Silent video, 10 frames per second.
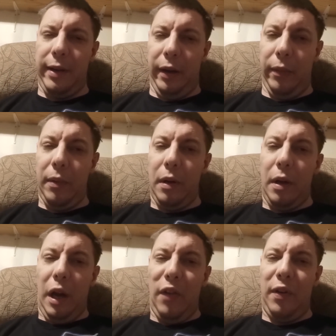So
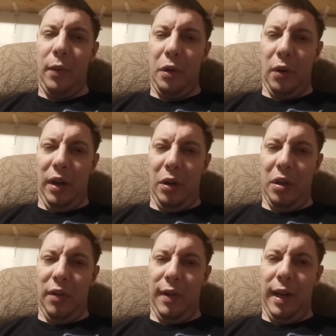hope you enjoy
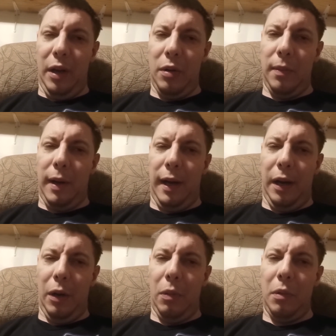those two videos,
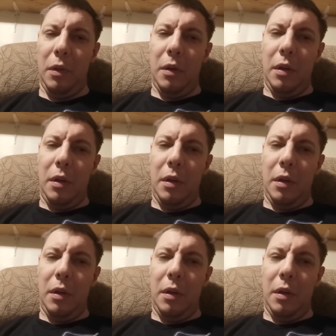and I'll